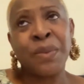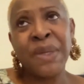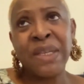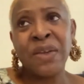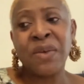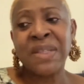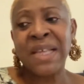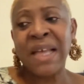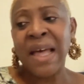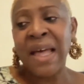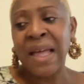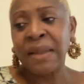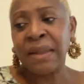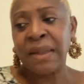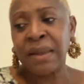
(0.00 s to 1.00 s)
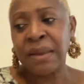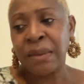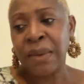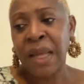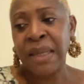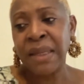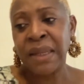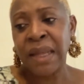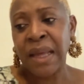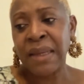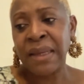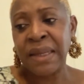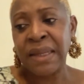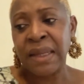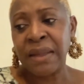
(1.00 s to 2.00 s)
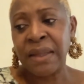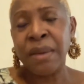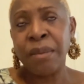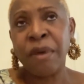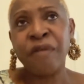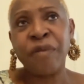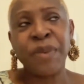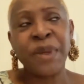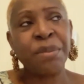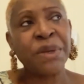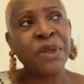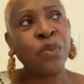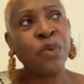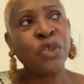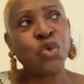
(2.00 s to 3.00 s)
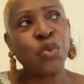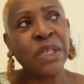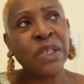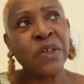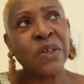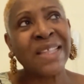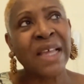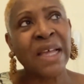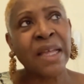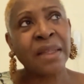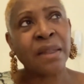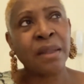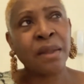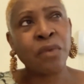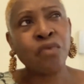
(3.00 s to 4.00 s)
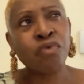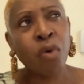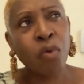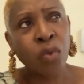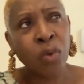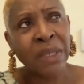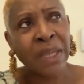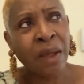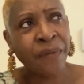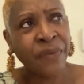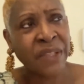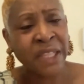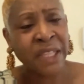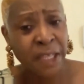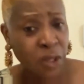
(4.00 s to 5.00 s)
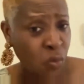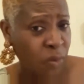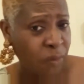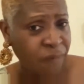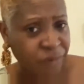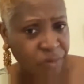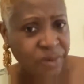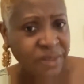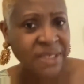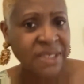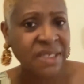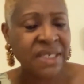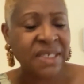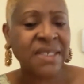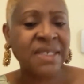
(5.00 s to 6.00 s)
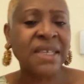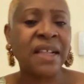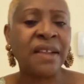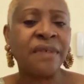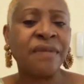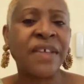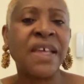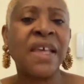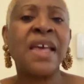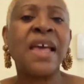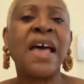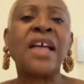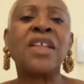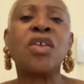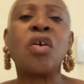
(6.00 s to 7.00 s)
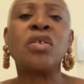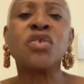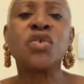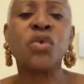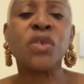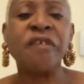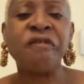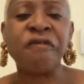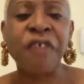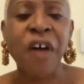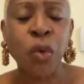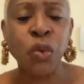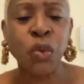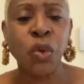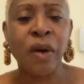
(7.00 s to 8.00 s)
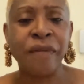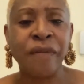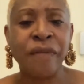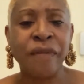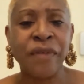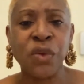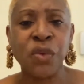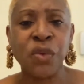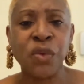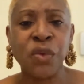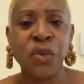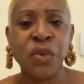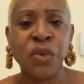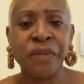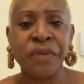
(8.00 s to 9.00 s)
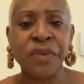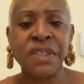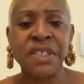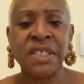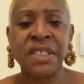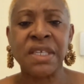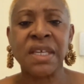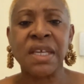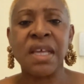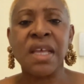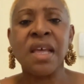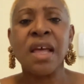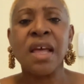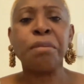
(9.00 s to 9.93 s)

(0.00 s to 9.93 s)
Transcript: looked at, I led a team of people in which we looked at the role of the university itself and also the founder of the university.